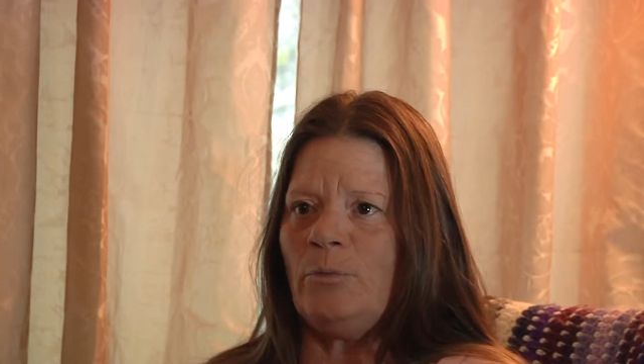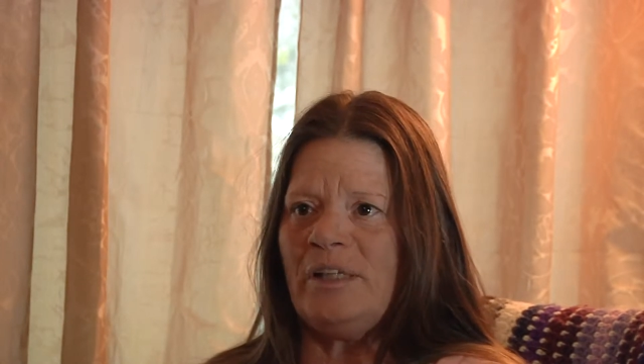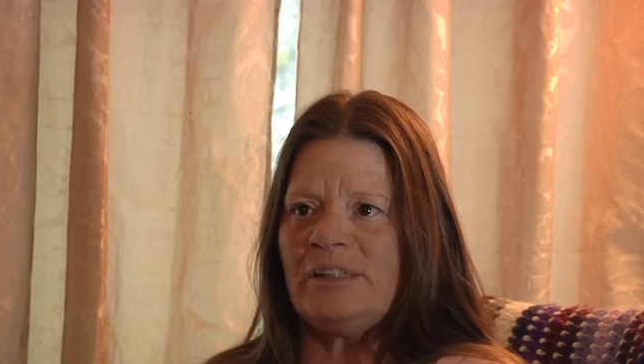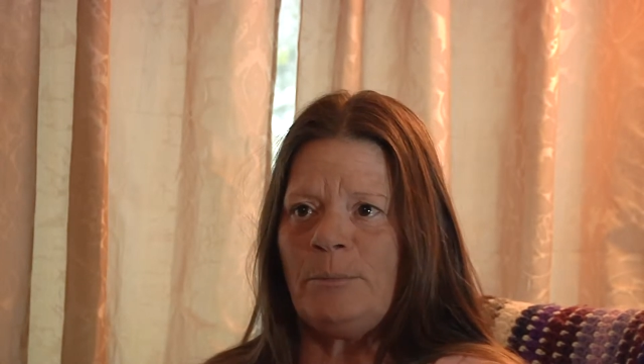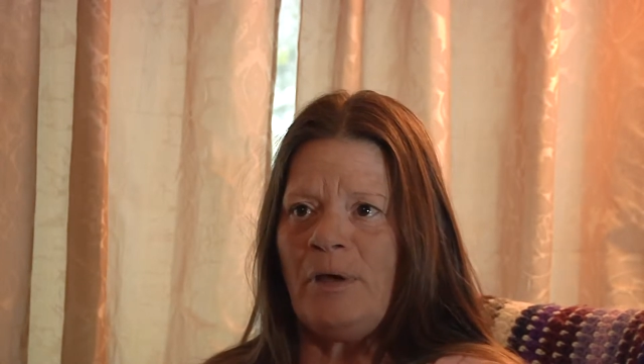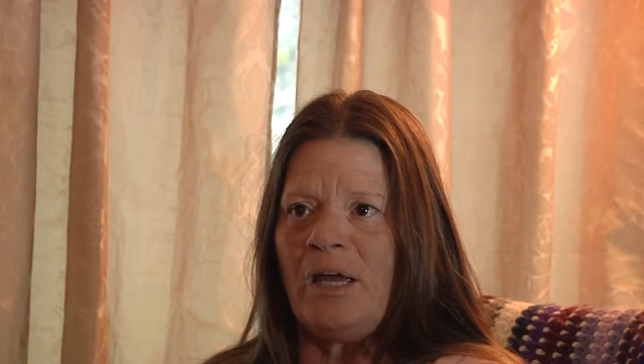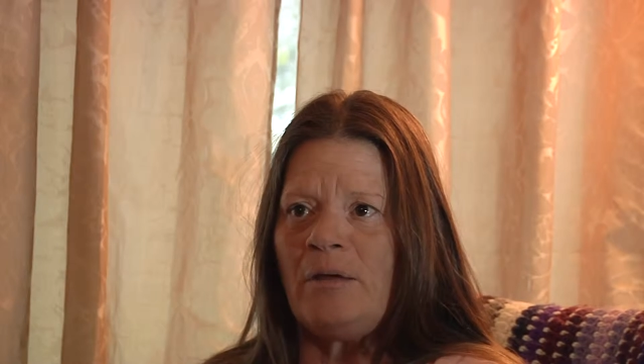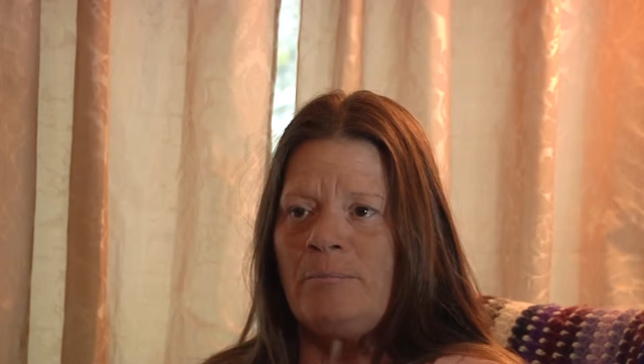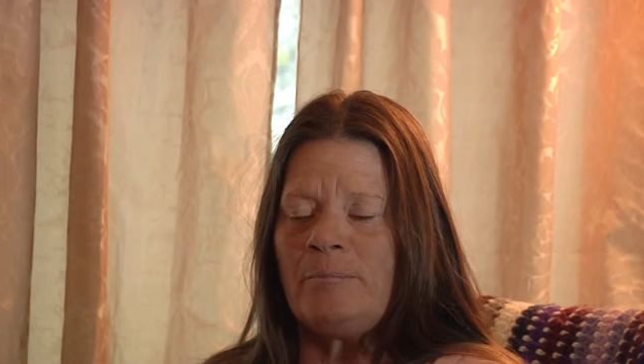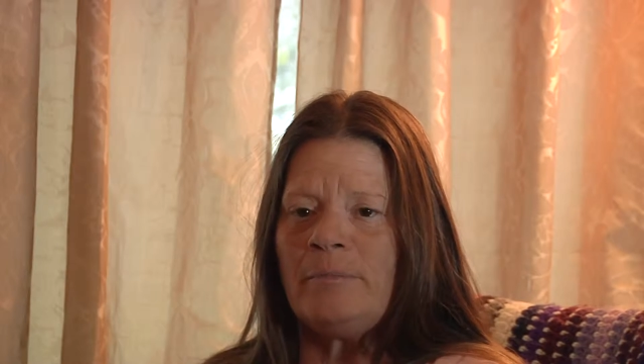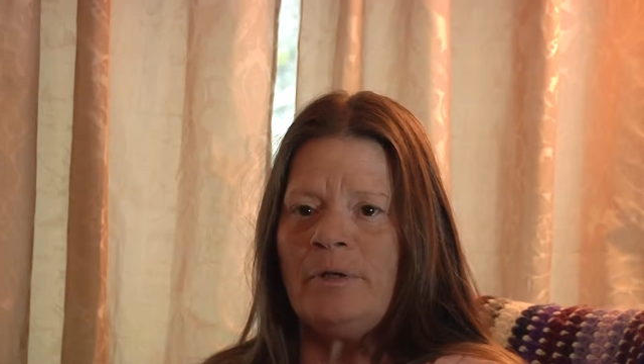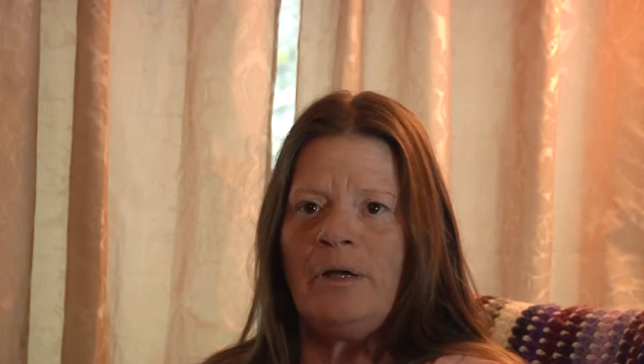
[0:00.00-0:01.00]
resume.
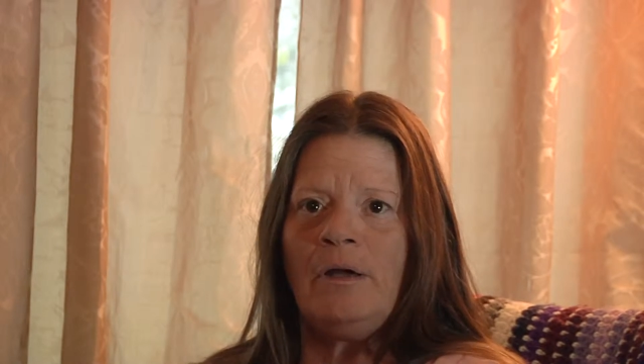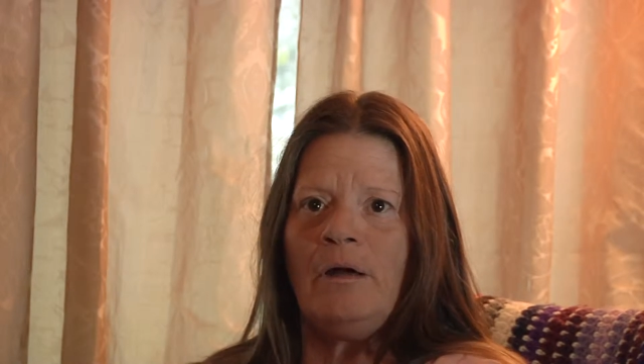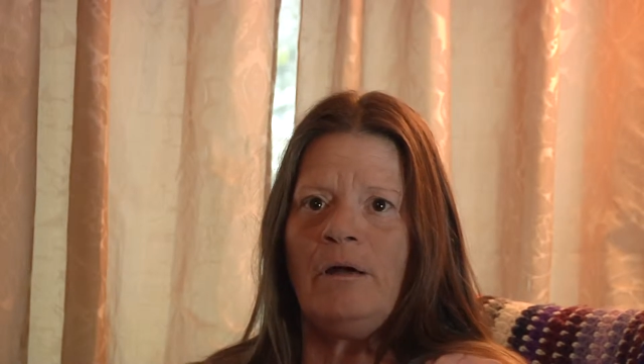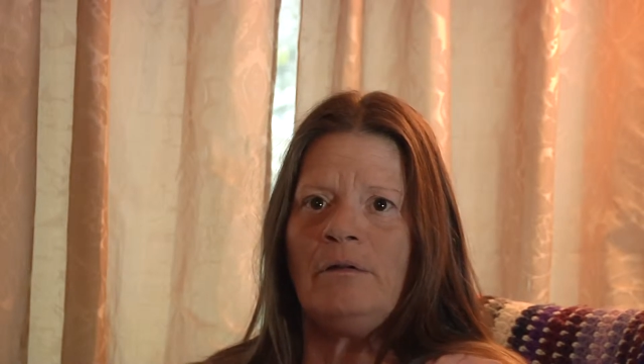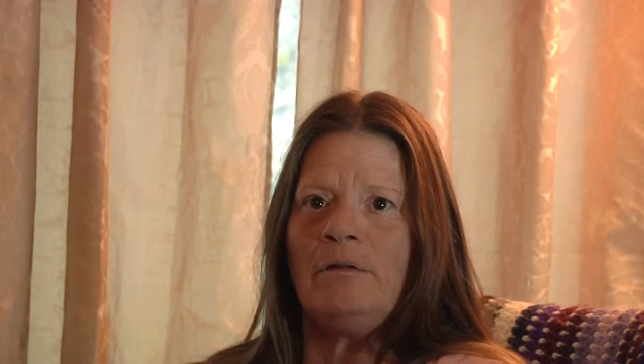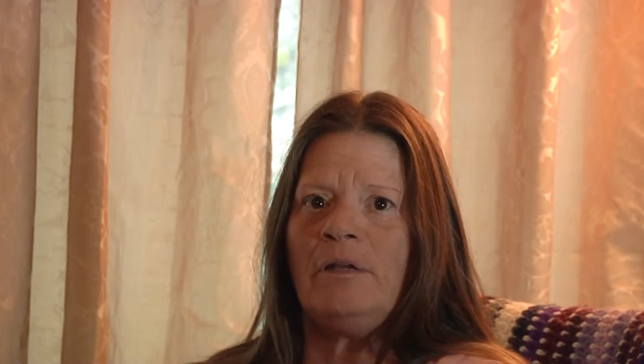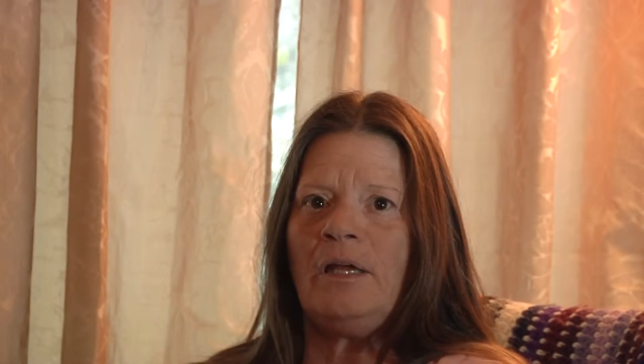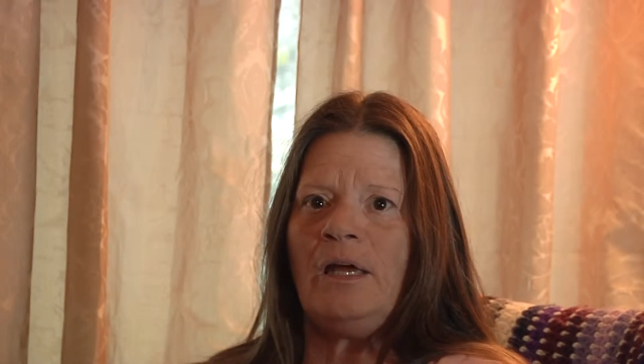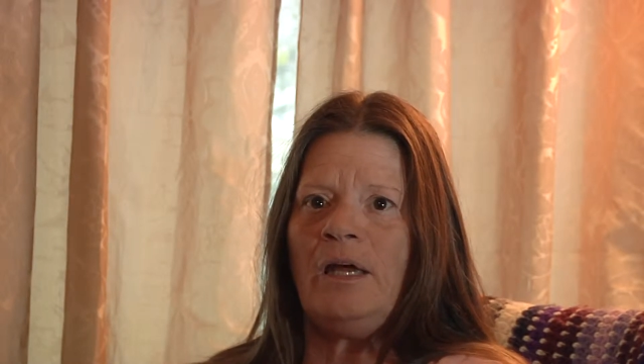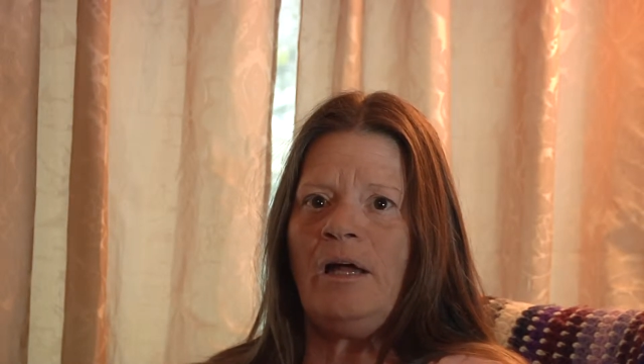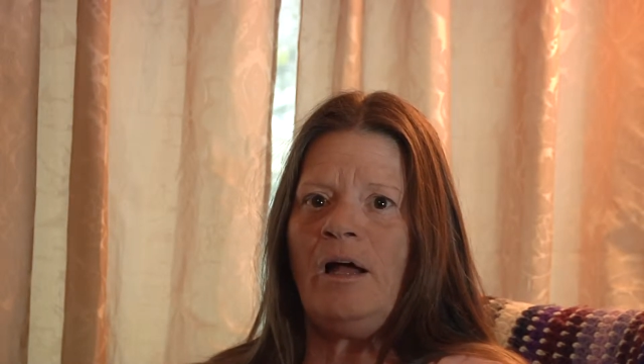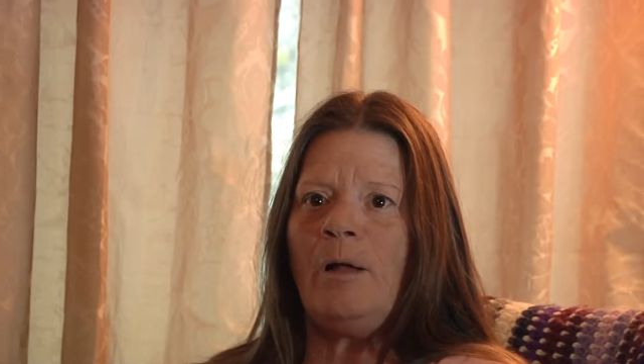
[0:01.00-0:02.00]

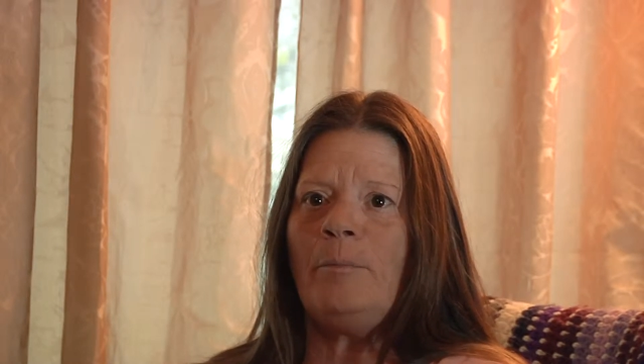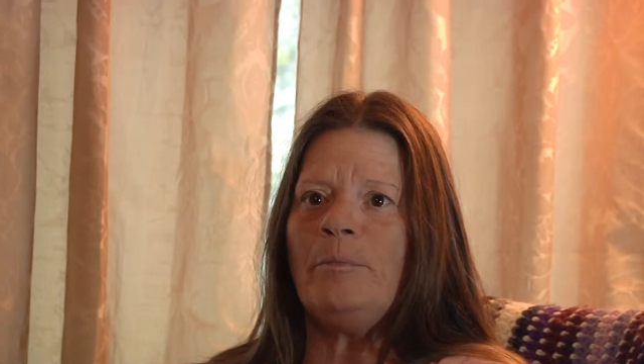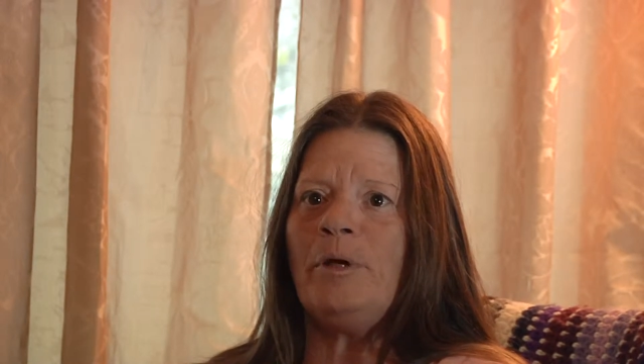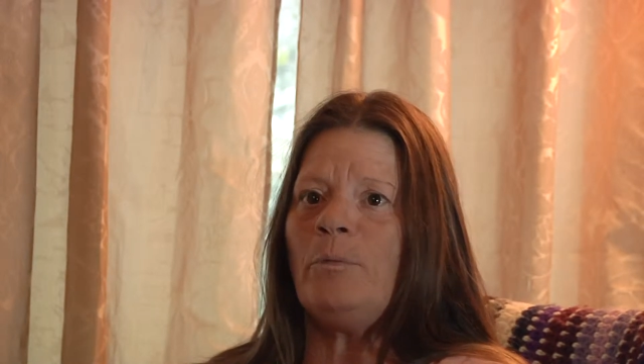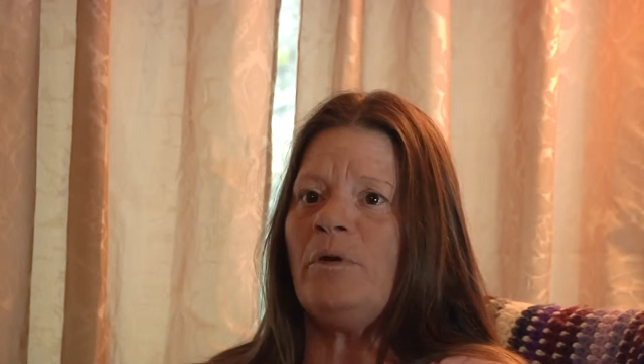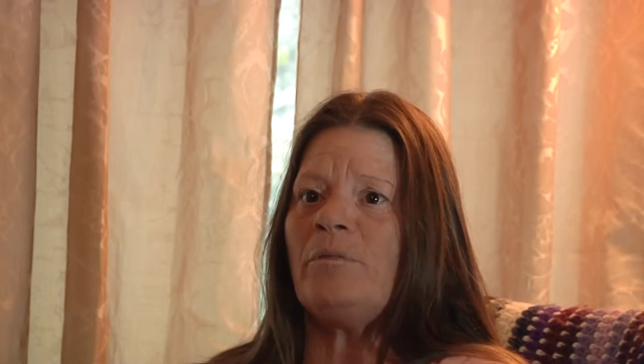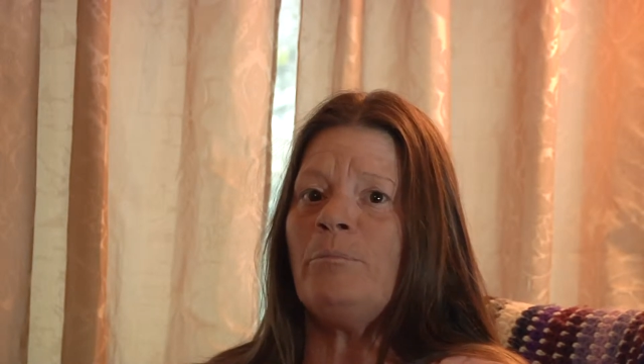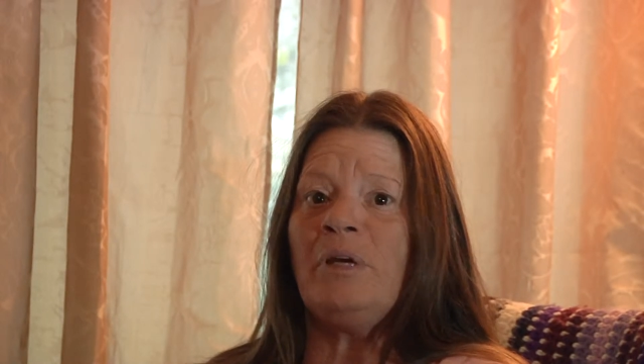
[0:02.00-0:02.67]
They helped me with